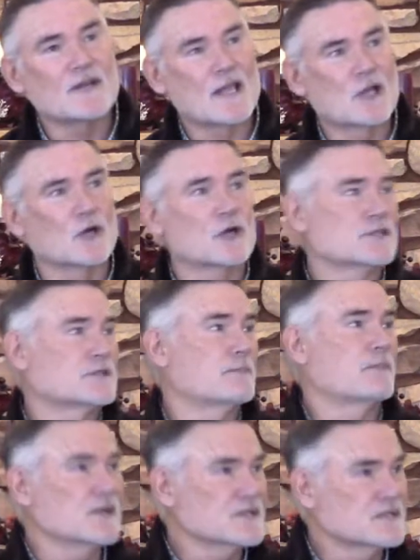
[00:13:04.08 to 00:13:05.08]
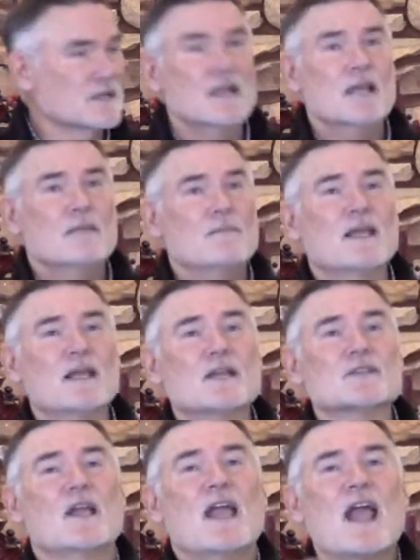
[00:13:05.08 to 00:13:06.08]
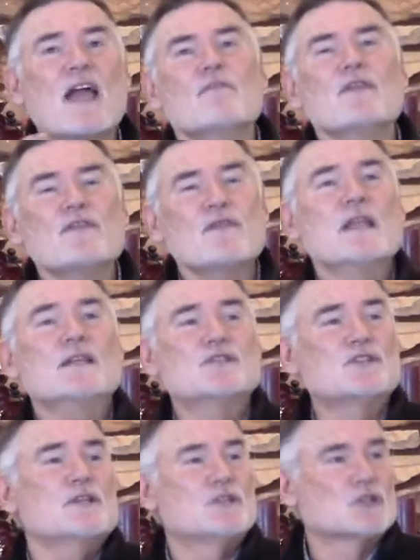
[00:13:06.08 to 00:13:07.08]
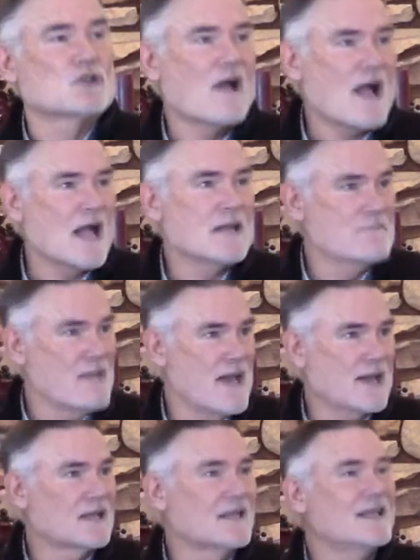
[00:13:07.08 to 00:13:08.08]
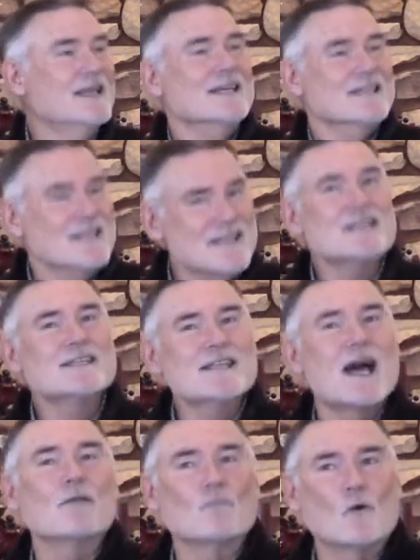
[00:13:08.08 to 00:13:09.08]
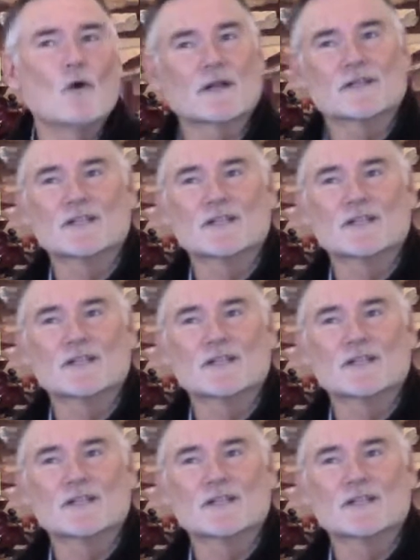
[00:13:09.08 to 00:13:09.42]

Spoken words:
a cursed person because everything she tried medically did not work to